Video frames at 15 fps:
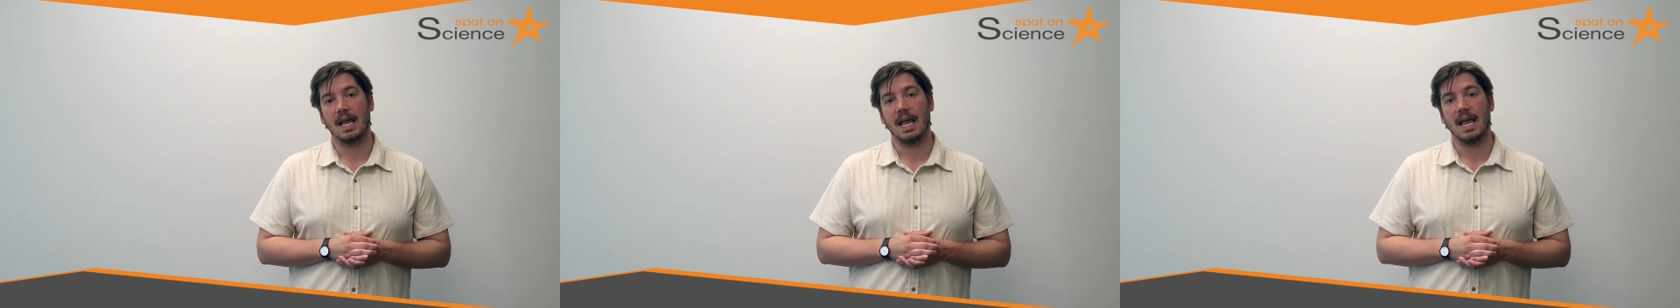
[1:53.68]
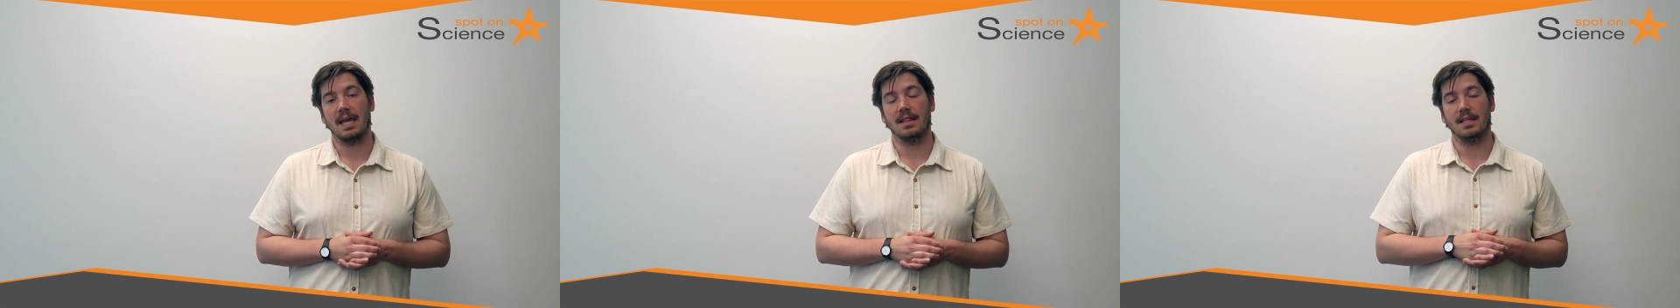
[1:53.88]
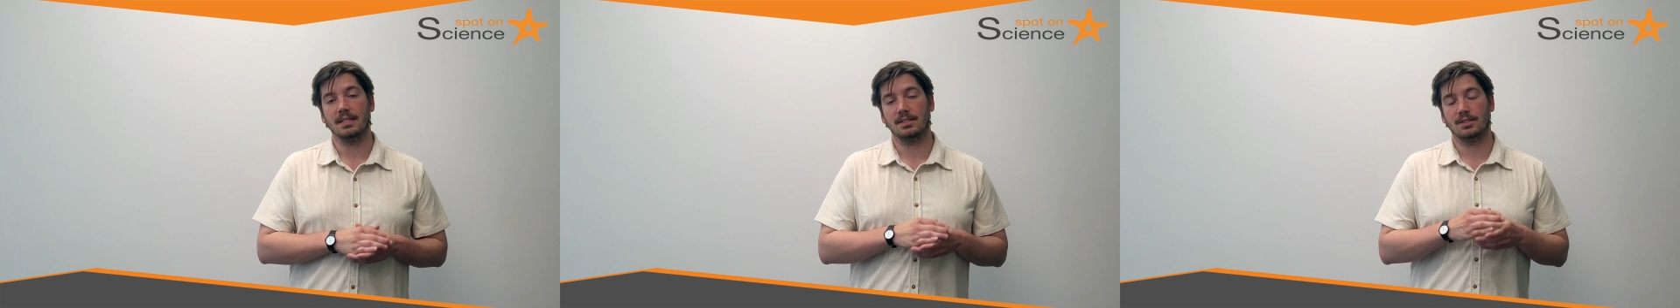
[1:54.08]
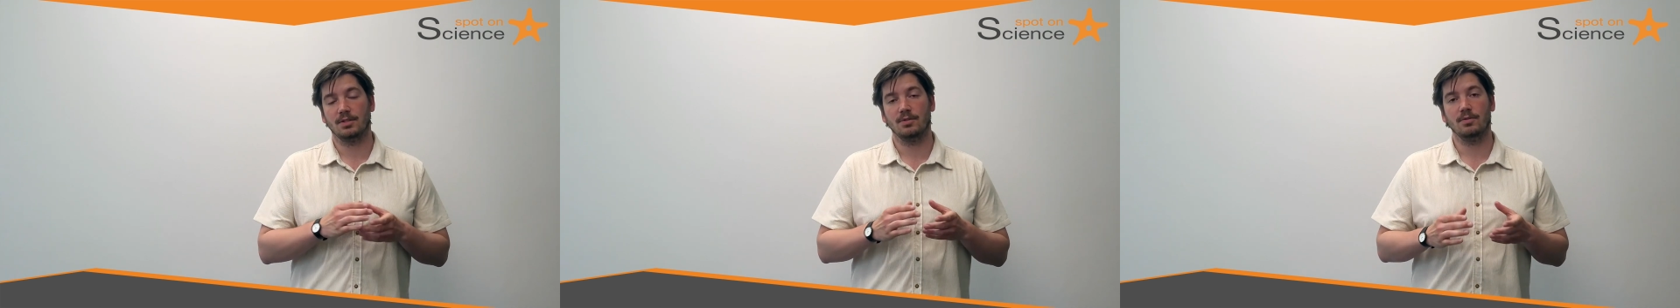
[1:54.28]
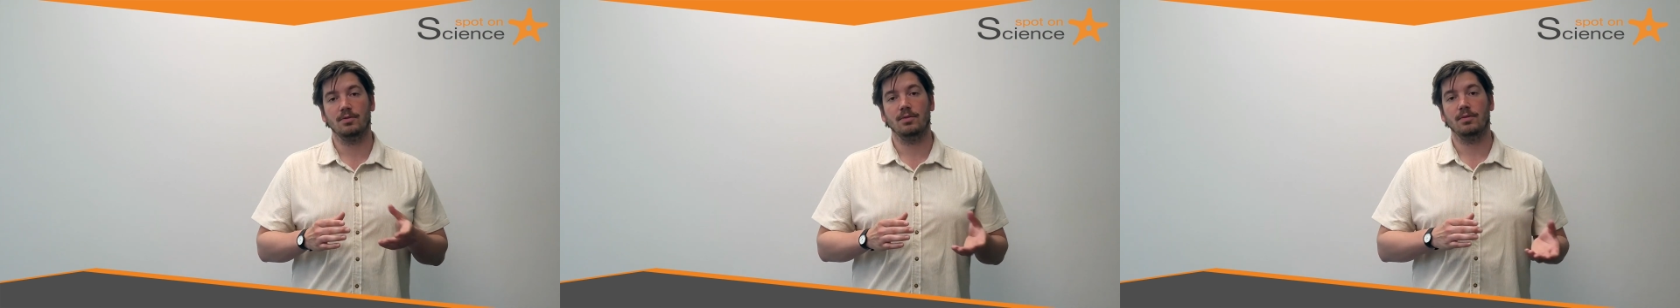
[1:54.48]
And this
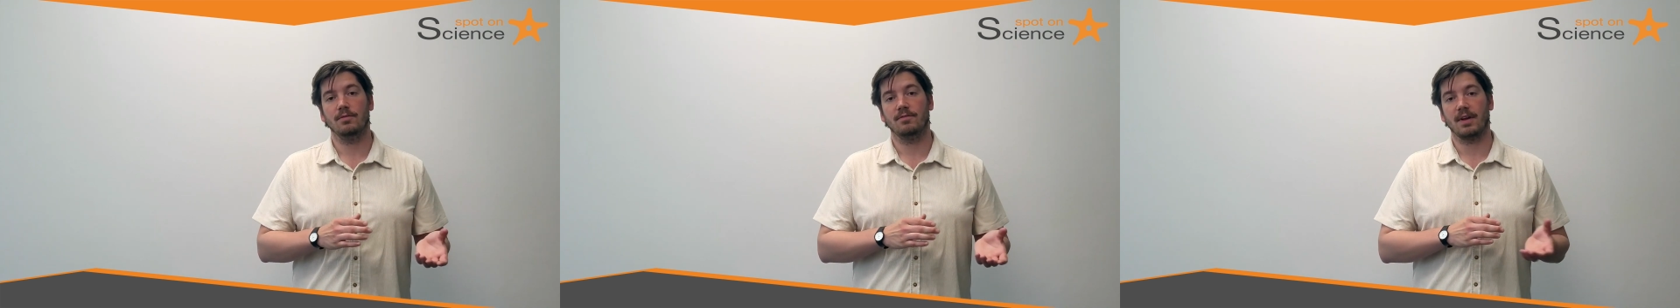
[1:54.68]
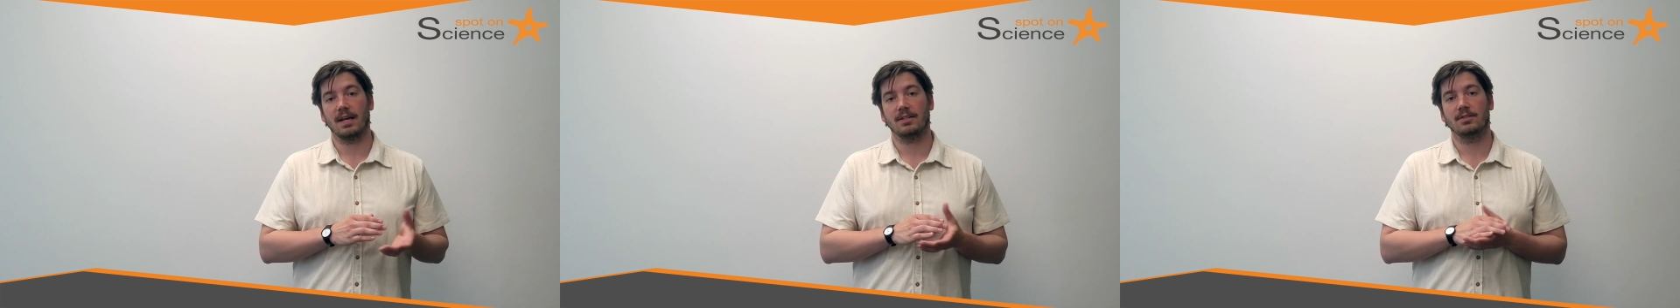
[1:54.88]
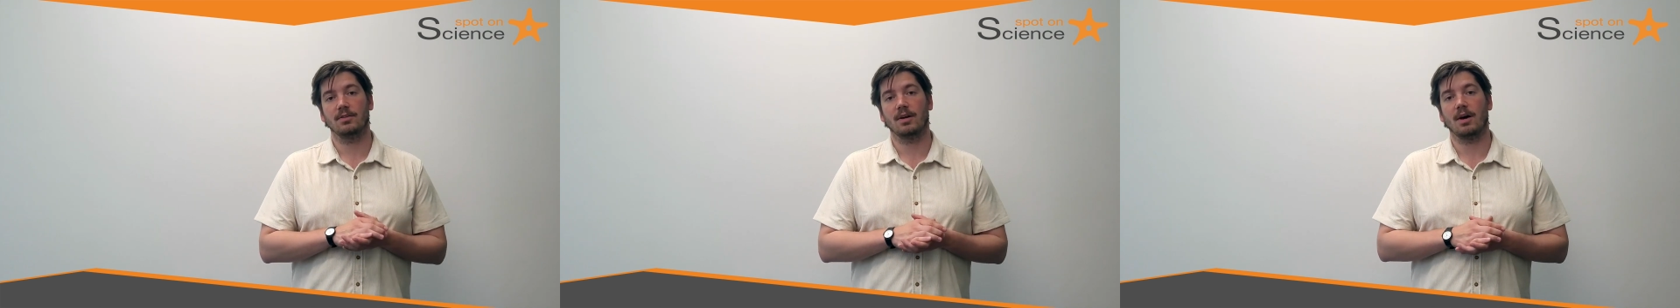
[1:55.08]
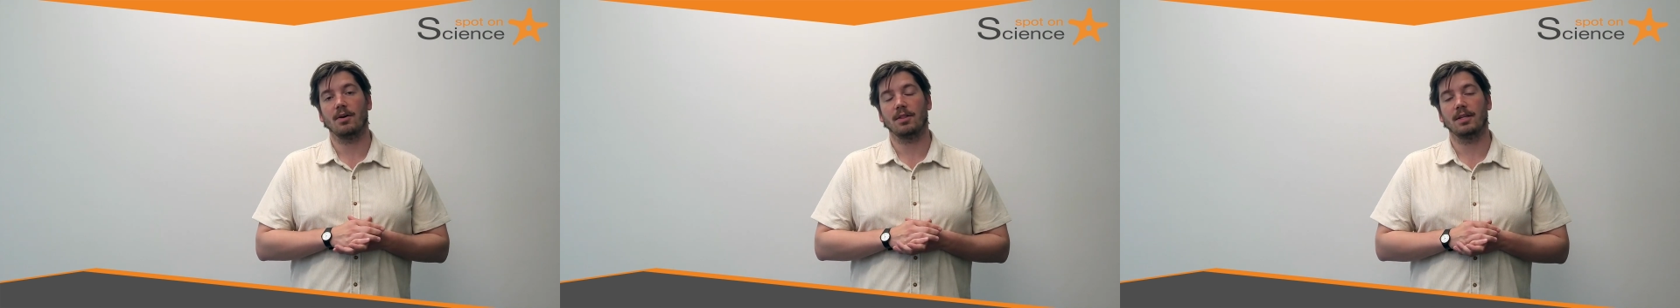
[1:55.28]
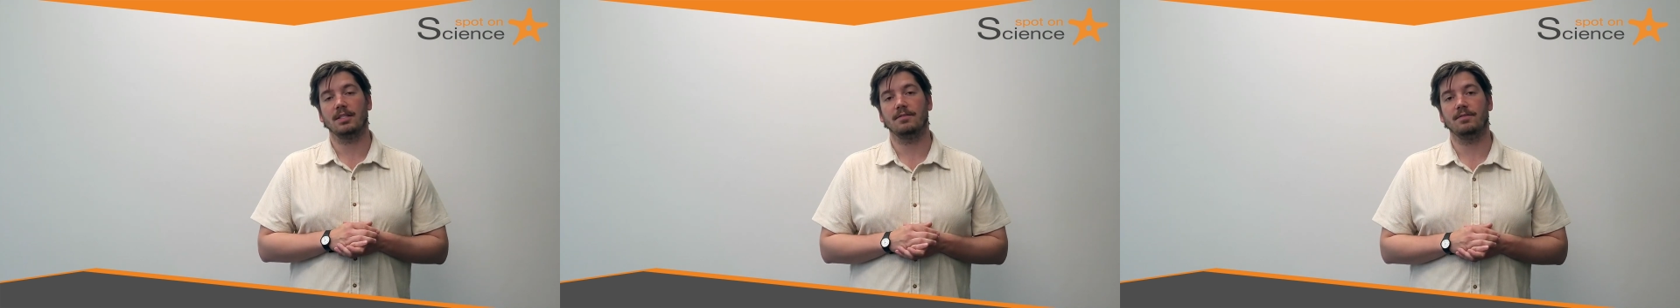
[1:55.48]
two-factor
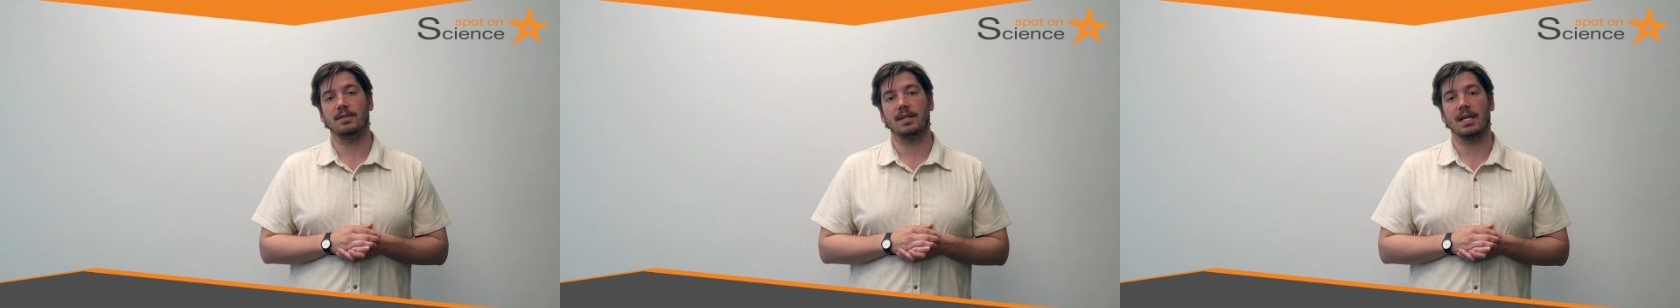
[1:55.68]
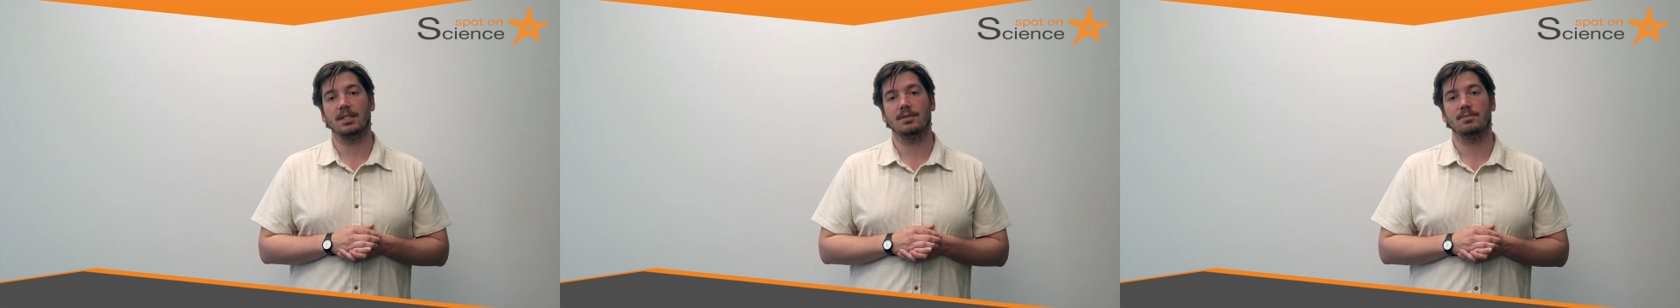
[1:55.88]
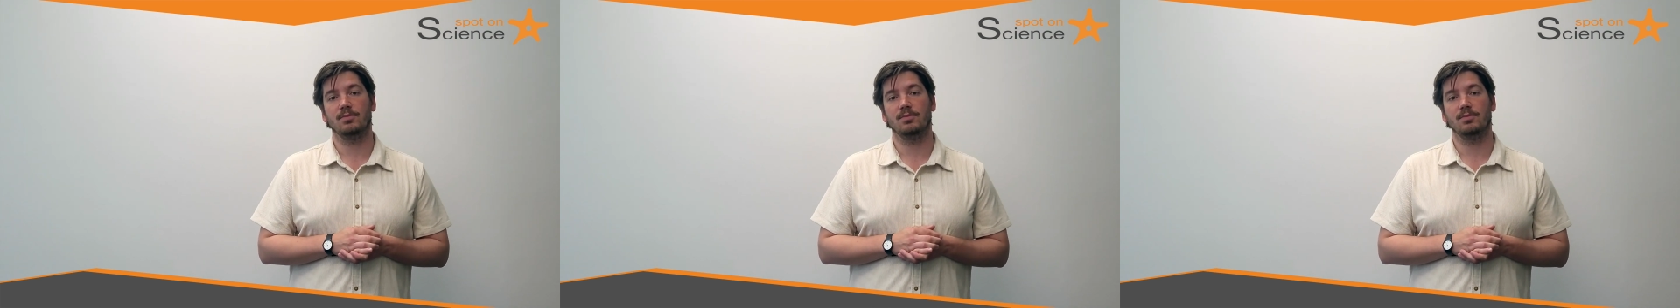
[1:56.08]
authentication